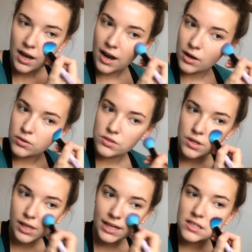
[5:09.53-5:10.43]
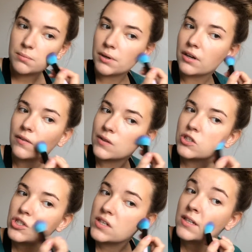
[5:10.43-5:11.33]
I also like to put it on the
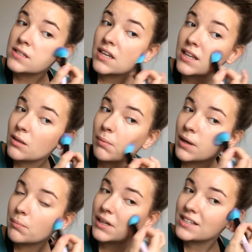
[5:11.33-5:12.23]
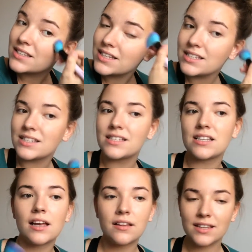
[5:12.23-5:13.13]
cheeks a little bit because this
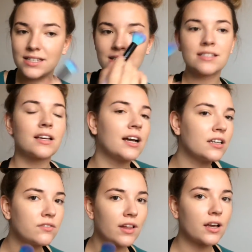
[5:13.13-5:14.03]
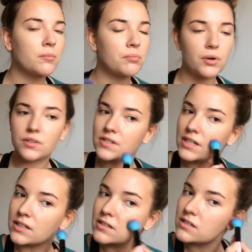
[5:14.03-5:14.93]
is kind of like a
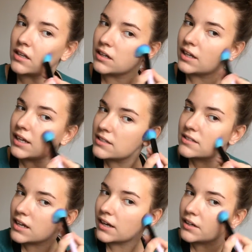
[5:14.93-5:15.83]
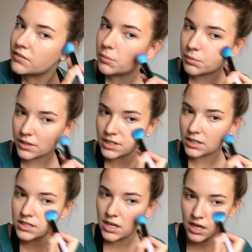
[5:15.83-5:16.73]
bronzing, sun-kissed kind of a
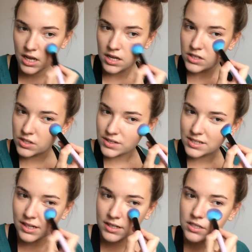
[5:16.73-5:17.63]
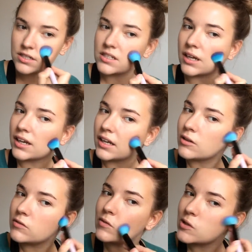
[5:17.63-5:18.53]
product. So it's nice just to get
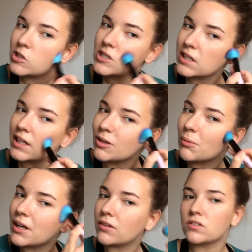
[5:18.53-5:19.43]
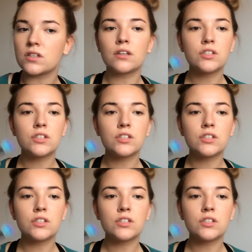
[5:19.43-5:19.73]
it just a little bit onto the